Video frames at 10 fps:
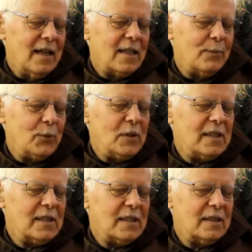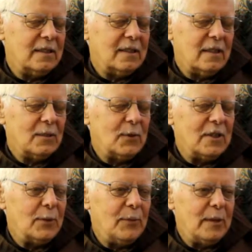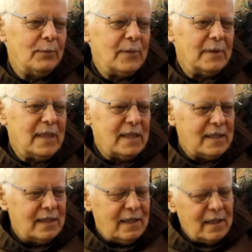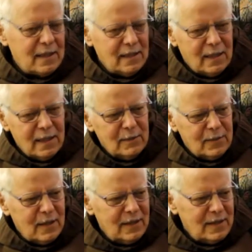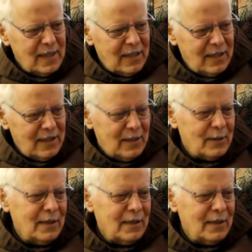other boys said uh, I wanted to be a priest and I said I don't want to say anything.